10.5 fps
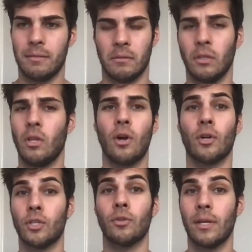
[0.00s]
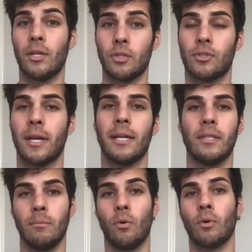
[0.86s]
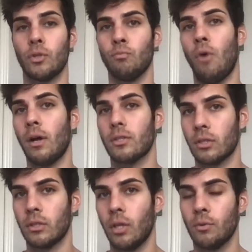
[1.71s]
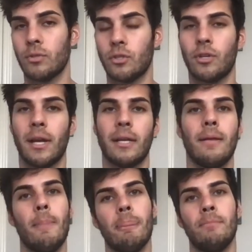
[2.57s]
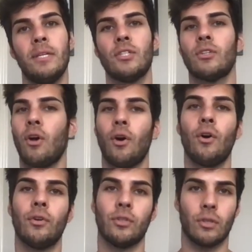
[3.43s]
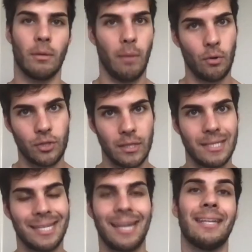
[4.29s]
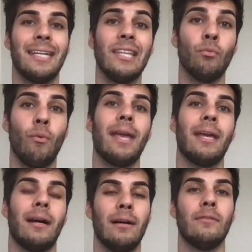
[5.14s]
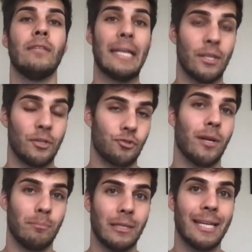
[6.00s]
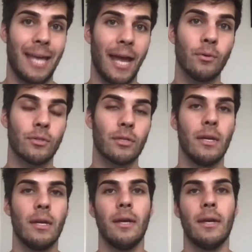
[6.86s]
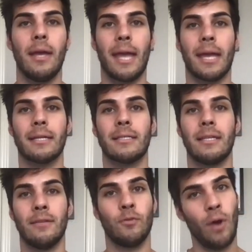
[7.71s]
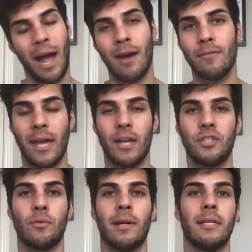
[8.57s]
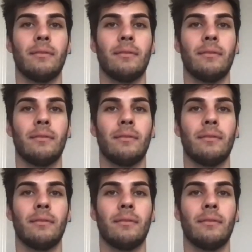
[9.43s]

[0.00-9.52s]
the longer you're in a trade the more you want to close the trade these are all your emotions getting in the way of letting the trade play out and if you have the edge already,